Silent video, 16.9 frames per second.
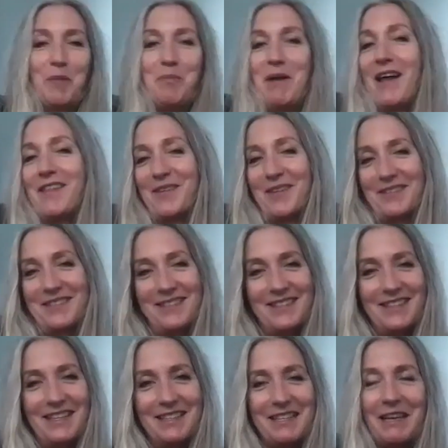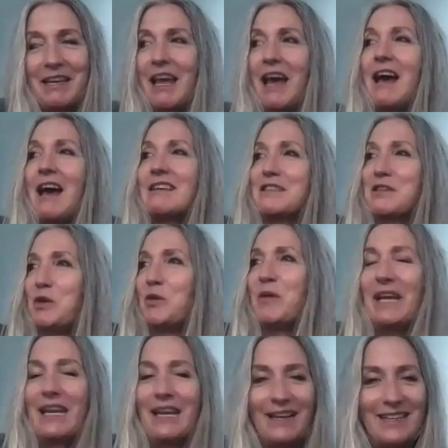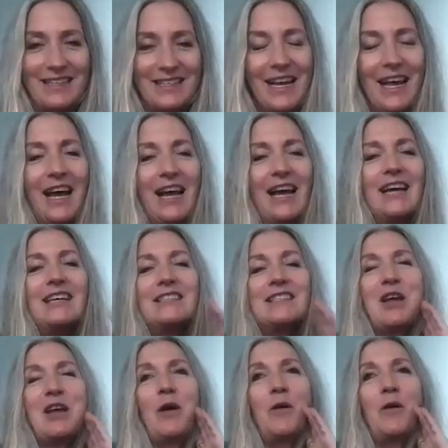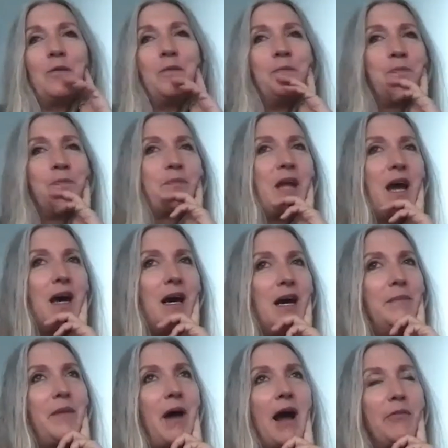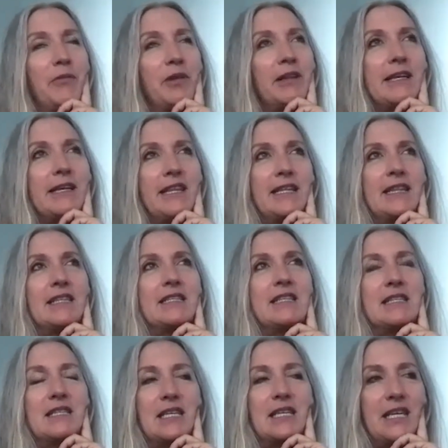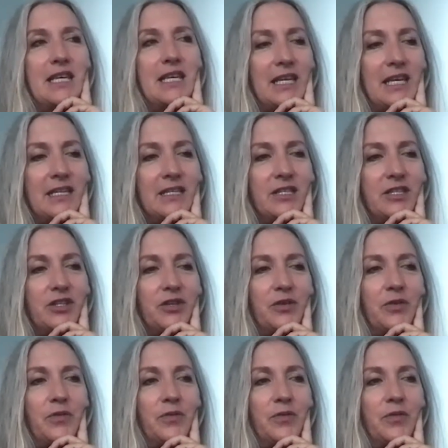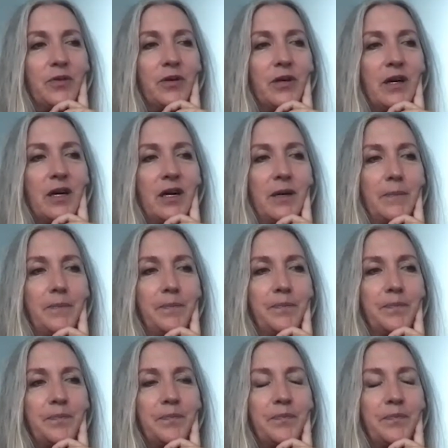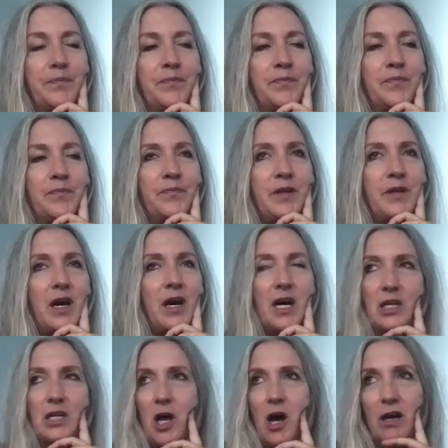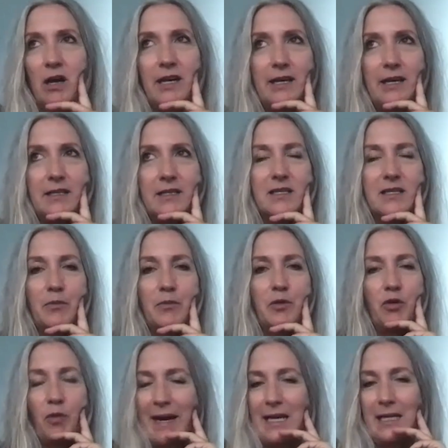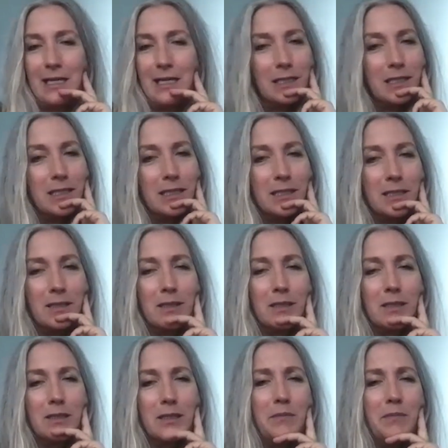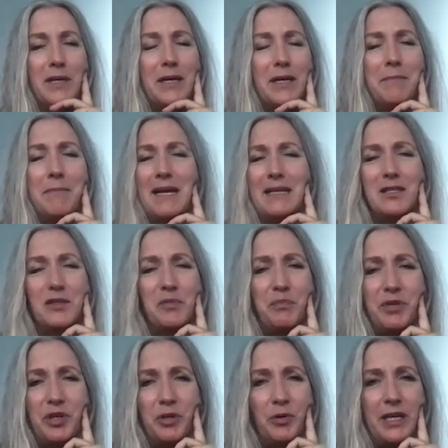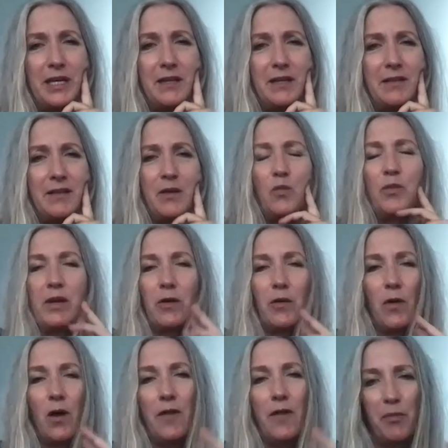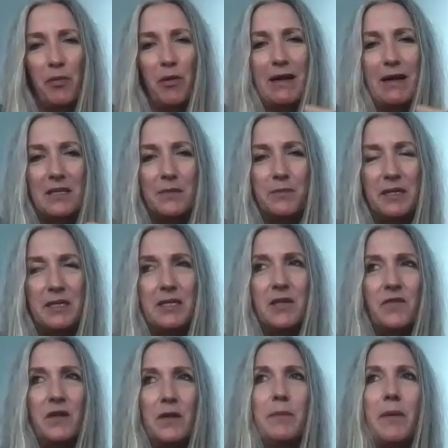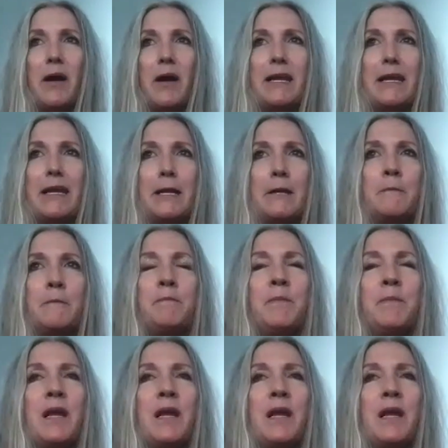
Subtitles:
mothers. Yeah. It's like, yes, you eat it. So I really think this is the key to unlocking some greatness, some immense beauty that we are on the precipice of embodying,